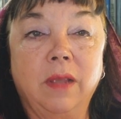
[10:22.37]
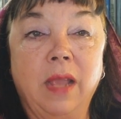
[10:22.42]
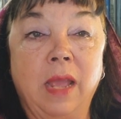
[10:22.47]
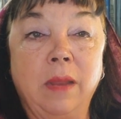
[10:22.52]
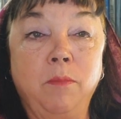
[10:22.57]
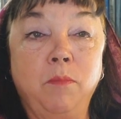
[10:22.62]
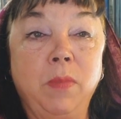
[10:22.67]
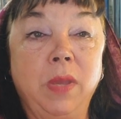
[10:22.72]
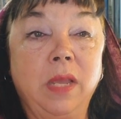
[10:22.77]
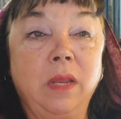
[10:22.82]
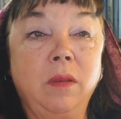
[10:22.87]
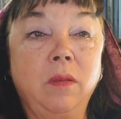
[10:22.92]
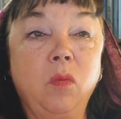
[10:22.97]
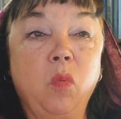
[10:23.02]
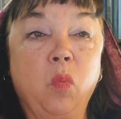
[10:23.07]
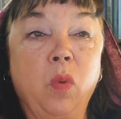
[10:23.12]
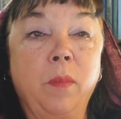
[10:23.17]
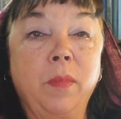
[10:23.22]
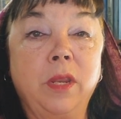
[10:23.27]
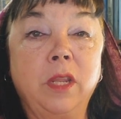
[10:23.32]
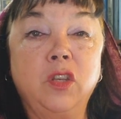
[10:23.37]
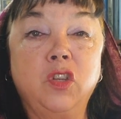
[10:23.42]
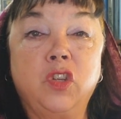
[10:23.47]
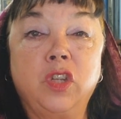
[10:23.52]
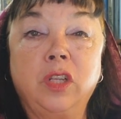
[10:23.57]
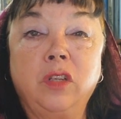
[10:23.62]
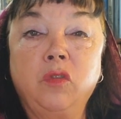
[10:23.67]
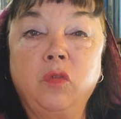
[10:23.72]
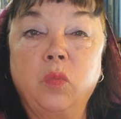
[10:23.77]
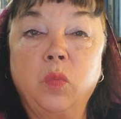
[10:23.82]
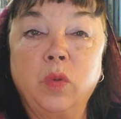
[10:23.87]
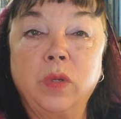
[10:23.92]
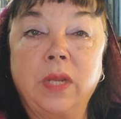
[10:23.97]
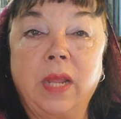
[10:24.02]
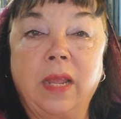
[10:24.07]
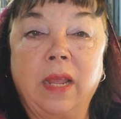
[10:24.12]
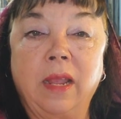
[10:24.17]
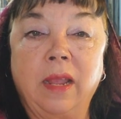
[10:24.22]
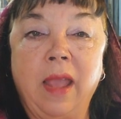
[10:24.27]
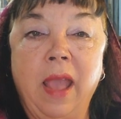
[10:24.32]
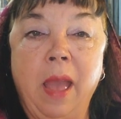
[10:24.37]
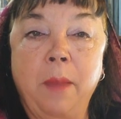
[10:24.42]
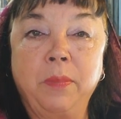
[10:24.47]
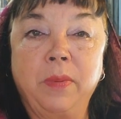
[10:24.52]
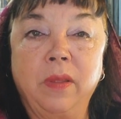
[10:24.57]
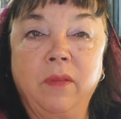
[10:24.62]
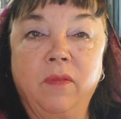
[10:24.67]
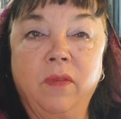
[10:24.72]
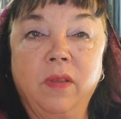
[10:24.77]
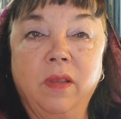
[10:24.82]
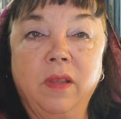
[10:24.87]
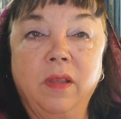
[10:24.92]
and men, women, and children were taken captive.